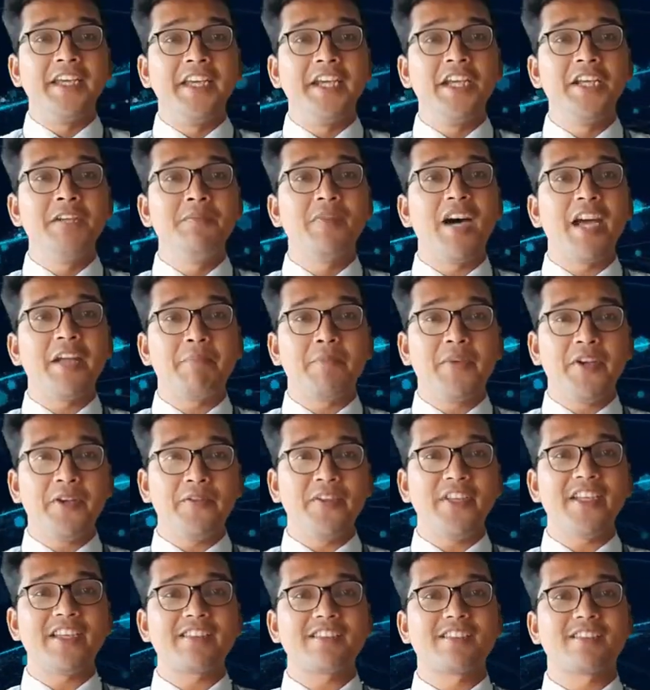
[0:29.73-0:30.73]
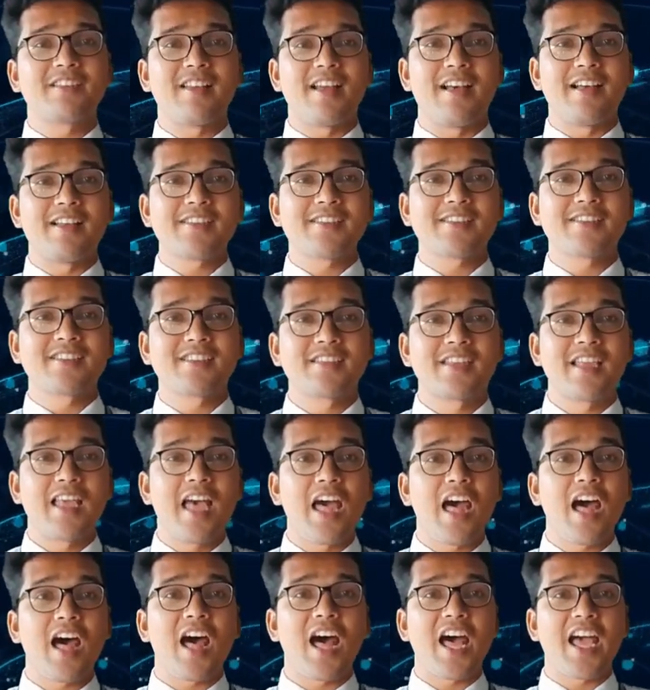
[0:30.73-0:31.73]
In my previous class,
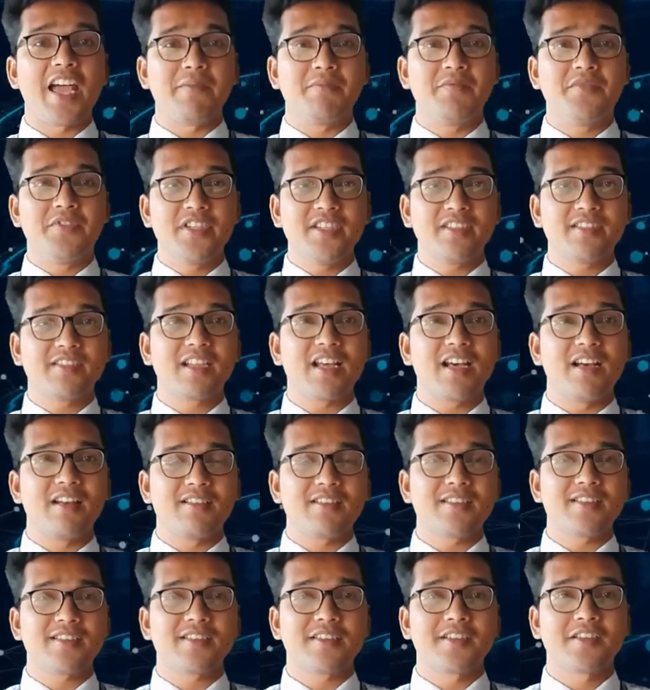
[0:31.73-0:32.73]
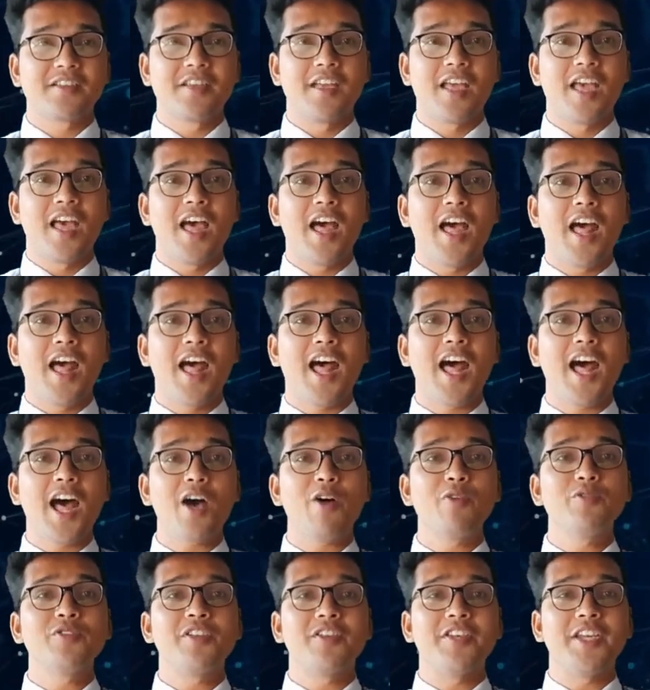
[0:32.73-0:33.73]
I have discussed
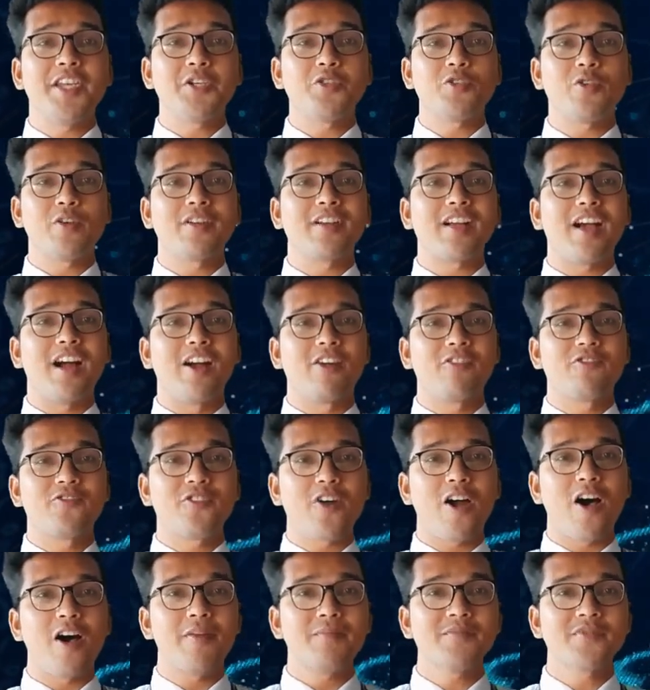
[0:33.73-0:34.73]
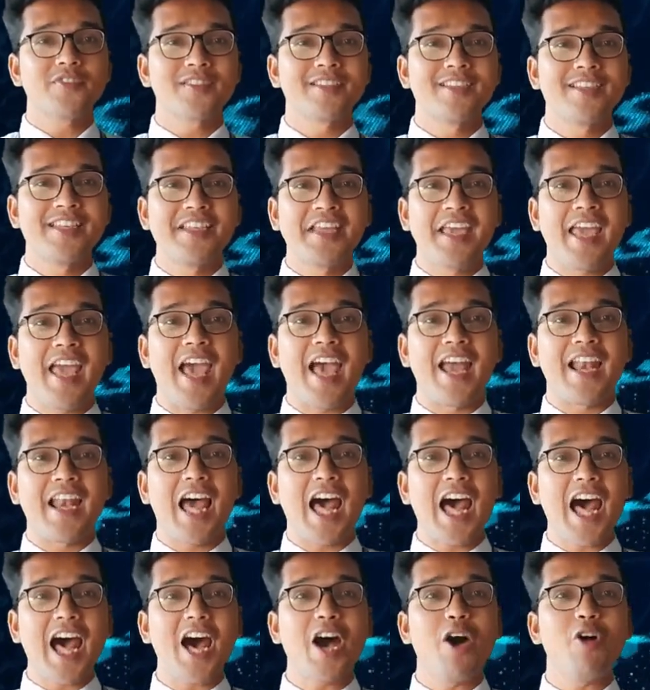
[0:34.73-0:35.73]
how the network are formed and
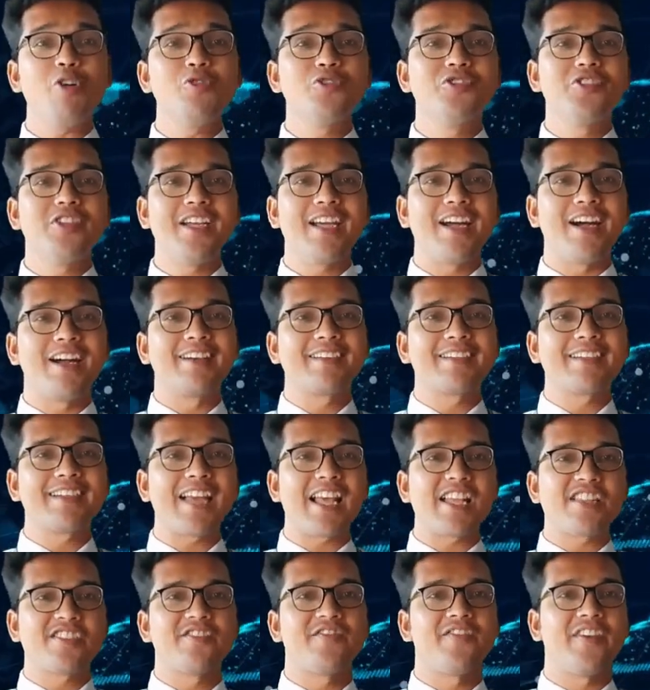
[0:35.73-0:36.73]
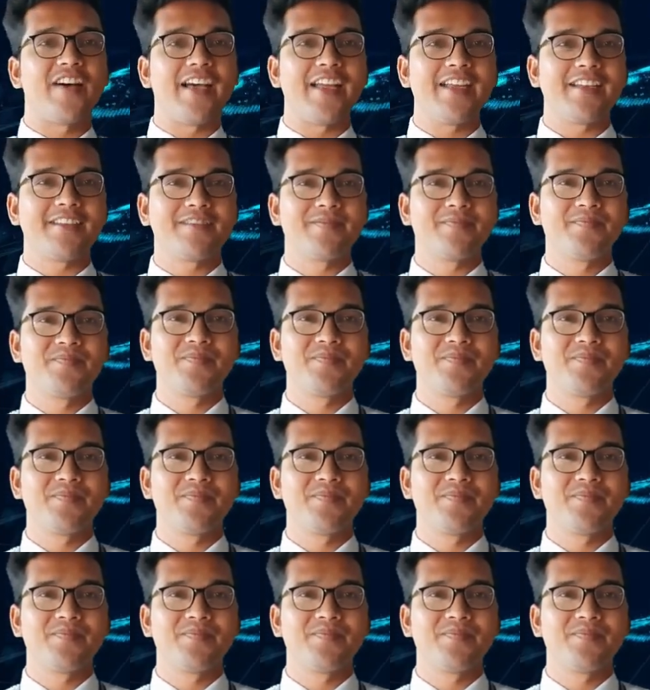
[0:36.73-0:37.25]
how they are classified.